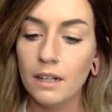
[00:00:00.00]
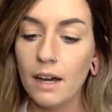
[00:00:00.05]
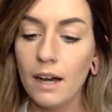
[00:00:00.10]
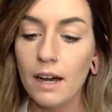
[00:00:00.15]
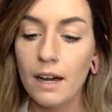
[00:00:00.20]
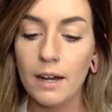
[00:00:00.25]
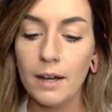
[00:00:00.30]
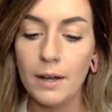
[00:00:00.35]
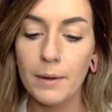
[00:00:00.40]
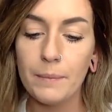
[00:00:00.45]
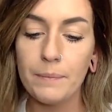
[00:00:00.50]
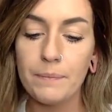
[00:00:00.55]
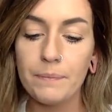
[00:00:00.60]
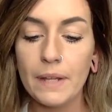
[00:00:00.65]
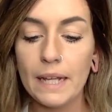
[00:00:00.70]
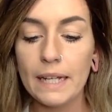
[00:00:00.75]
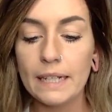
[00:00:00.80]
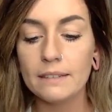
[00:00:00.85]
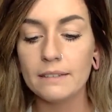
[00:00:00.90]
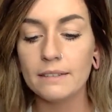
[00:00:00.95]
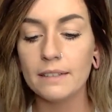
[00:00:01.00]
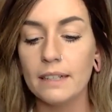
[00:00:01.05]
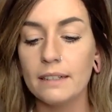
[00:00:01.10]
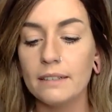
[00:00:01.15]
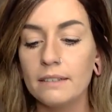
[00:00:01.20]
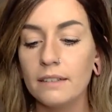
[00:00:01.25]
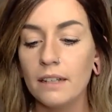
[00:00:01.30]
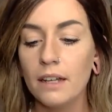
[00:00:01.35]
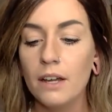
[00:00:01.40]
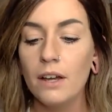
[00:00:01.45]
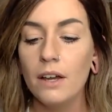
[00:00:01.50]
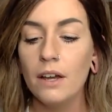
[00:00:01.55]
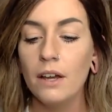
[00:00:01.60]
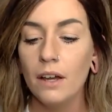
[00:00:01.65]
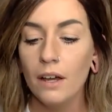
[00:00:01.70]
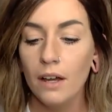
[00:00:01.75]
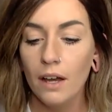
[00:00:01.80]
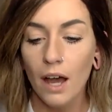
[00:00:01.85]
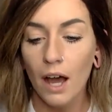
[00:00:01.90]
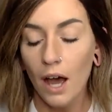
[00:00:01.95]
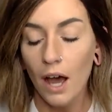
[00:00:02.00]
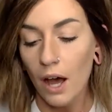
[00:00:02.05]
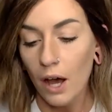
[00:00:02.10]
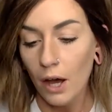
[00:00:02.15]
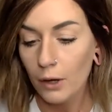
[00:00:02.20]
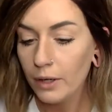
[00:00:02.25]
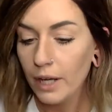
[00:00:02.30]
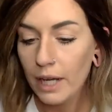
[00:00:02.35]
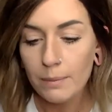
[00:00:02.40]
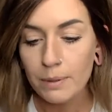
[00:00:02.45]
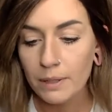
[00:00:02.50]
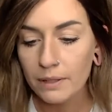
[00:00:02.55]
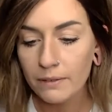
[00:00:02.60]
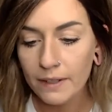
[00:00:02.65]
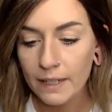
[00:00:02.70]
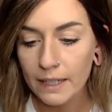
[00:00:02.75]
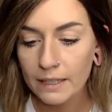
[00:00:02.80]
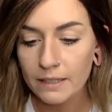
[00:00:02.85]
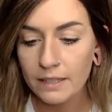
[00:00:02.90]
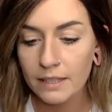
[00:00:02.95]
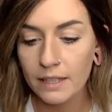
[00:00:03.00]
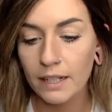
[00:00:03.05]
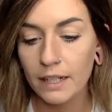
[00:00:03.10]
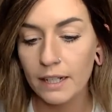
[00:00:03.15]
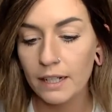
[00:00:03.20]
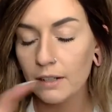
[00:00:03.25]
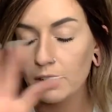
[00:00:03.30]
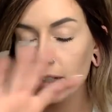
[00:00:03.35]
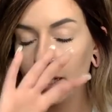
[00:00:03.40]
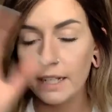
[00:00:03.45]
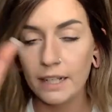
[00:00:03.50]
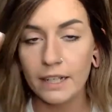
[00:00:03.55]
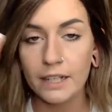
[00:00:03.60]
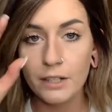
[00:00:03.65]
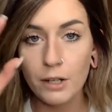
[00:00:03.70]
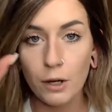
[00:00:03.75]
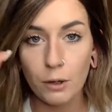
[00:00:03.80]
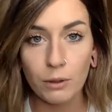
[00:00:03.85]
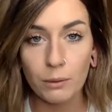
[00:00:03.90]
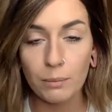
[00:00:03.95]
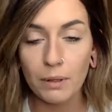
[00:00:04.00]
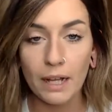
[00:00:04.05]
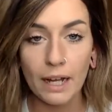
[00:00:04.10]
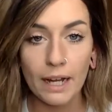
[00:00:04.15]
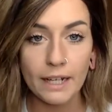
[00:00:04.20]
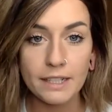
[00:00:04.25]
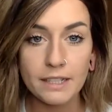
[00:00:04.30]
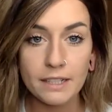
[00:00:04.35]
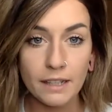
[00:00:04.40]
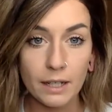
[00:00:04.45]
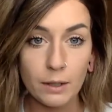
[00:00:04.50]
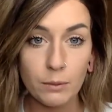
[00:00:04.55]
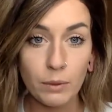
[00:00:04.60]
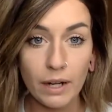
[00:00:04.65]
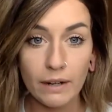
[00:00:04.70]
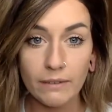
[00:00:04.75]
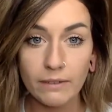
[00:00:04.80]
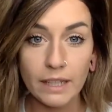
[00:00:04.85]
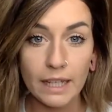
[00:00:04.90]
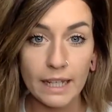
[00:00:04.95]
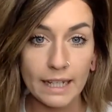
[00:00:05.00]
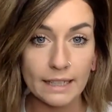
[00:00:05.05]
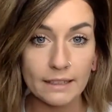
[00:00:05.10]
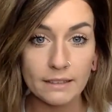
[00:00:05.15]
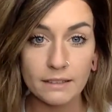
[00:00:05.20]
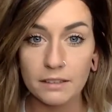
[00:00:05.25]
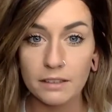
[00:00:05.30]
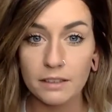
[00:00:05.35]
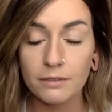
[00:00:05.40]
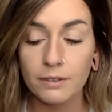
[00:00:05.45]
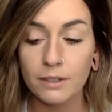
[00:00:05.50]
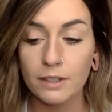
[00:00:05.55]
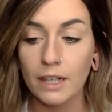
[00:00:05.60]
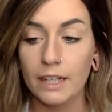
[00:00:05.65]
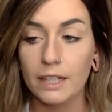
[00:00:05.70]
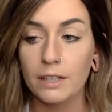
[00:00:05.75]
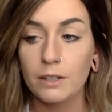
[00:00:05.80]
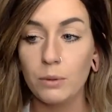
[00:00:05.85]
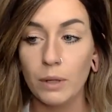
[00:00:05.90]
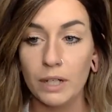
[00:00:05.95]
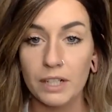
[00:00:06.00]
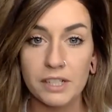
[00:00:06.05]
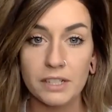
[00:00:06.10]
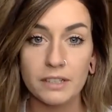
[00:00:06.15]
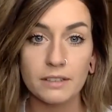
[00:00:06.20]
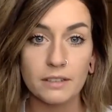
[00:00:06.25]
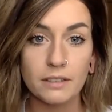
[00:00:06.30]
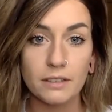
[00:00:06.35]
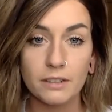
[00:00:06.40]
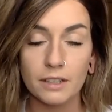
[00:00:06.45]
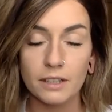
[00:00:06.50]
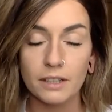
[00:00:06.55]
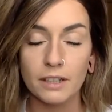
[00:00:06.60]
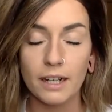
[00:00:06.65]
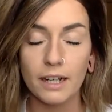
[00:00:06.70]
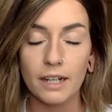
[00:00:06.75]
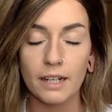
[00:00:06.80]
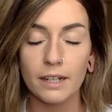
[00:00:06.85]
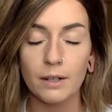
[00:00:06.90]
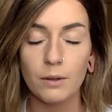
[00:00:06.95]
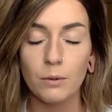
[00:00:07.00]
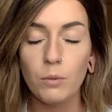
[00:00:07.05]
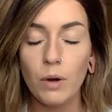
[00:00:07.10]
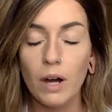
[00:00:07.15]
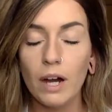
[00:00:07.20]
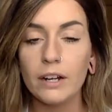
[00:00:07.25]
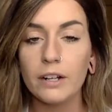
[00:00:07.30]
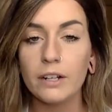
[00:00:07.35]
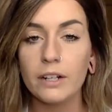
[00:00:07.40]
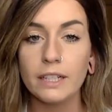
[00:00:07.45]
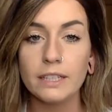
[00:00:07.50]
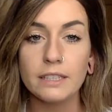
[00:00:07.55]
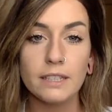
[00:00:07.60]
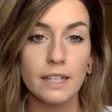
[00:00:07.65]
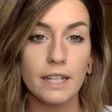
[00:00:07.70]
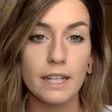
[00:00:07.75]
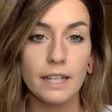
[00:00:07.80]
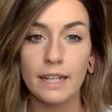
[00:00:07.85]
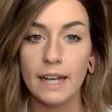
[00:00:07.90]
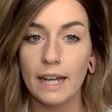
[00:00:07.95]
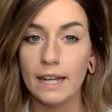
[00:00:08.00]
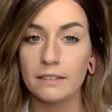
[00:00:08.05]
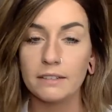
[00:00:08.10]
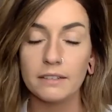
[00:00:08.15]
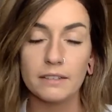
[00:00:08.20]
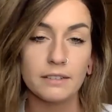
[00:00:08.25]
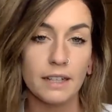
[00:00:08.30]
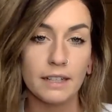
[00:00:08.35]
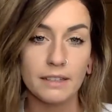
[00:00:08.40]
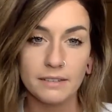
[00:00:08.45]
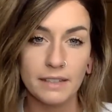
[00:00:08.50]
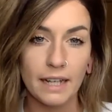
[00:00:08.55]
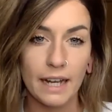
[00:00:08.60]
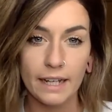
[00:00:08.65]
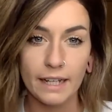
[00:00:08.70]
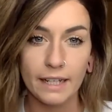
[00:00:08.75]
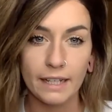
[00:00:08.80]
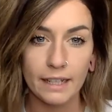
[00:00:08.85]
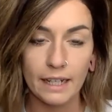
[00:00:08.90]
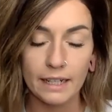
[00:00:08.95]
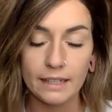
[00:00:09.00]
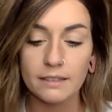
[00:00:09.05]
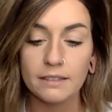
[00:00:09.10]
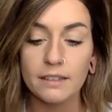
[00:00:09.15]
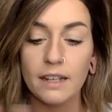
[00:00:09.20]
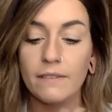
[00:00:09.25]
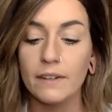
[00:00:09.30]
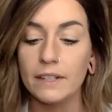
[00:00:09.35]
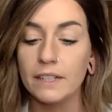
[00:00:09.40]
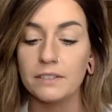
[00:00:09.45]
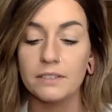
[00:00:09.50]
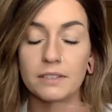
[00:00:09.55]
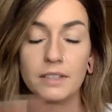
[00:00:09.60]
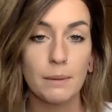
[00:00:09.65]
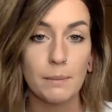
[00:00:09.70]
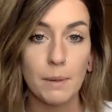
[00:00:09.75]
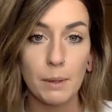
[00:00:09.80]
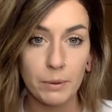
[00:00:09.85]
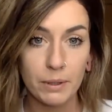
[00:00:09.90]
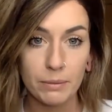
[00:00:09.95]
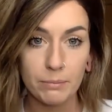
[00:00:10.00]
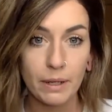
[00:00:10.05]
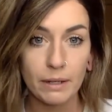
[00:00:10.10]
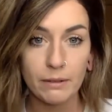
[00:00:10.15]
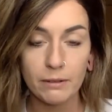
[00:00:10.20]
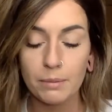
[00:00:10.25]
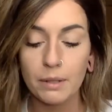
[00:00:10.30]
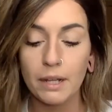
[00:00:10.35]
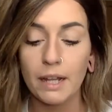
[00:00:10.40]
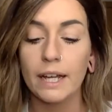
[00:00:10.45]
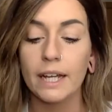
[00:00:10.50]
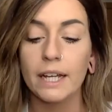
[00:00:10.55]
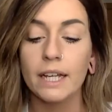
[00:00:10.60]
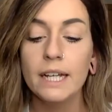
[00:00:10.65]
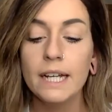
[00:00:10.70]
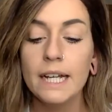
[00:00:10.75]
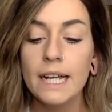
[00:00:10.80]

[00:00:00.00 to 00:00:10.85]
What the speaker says: And it says, okay, perfect. And I'll like, you know, reply to like whatever they answered for like questions or water intake, exercise, diet kind of stuff. I just come up with my reply.